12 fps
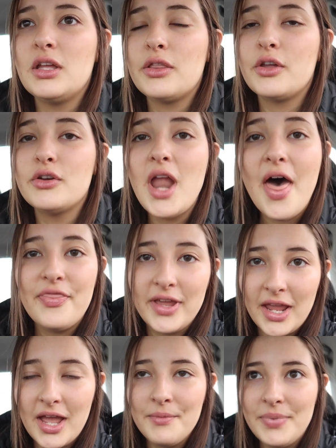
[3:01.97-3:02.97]
they're
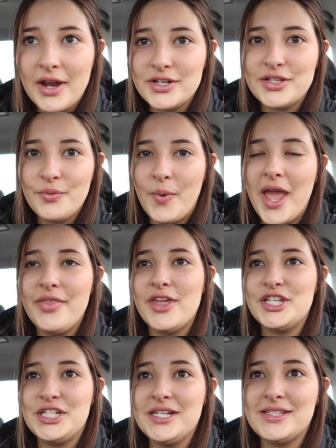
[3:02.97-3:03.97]
nothing compared to the way
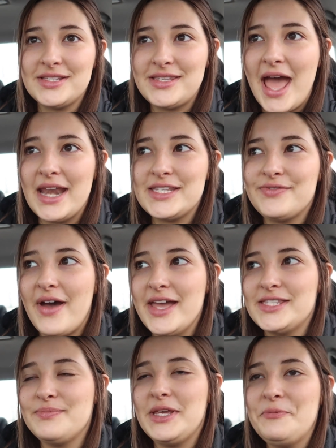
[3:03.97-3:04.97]
that Jesus
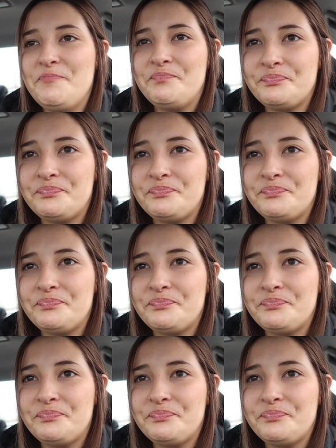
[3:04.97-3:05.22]
satisfies me.